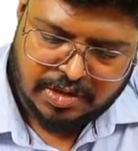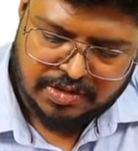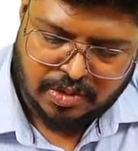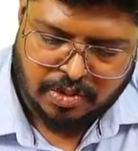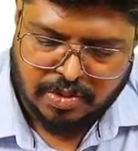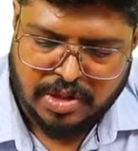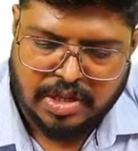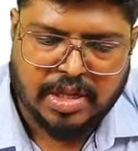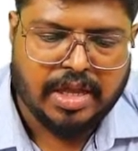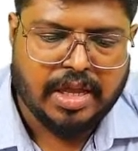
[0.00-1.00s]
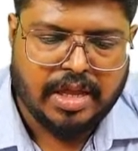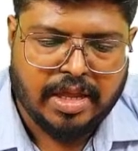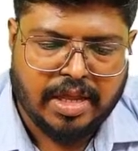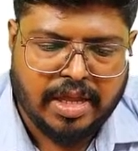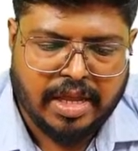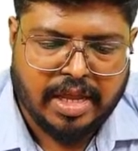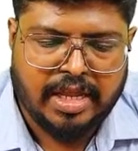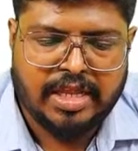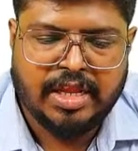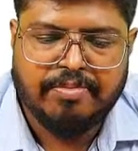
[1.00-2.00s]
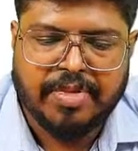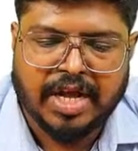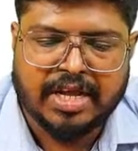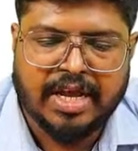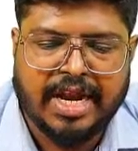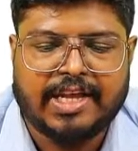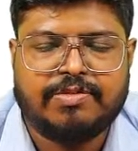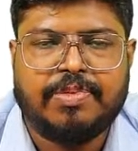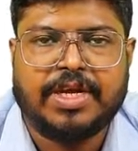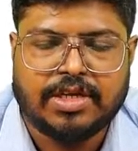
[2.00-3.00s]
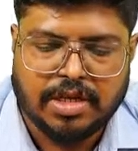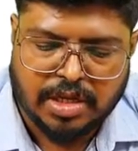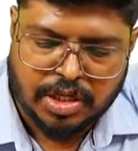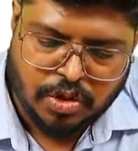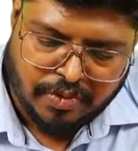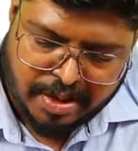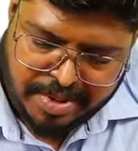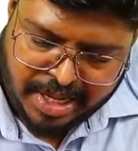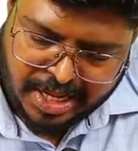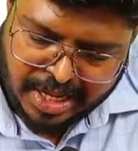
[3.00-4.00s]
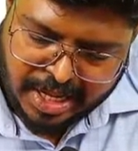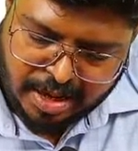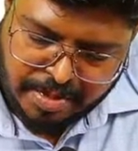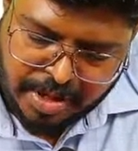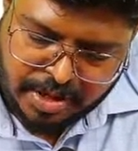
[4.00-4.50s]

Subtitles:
So, in the buccal aspect, you will be able